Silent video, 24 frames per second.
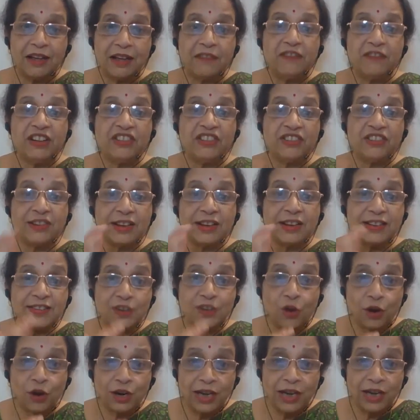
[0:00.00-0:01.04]
which does
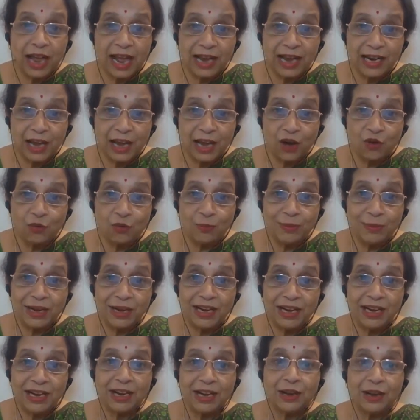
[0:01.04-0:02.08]
not allow
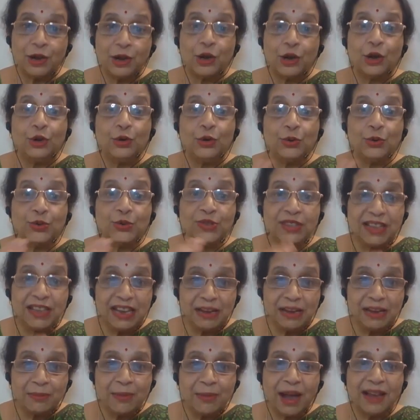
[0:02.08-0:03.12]
me to
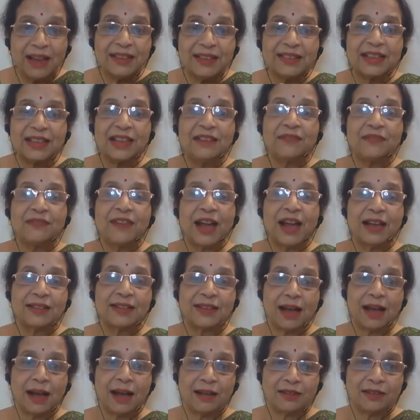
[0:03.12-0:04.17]
see myself as
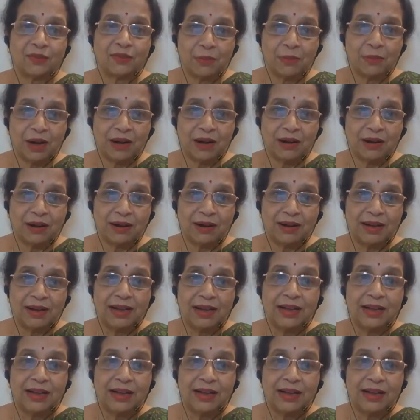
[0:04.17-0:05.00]
Atma.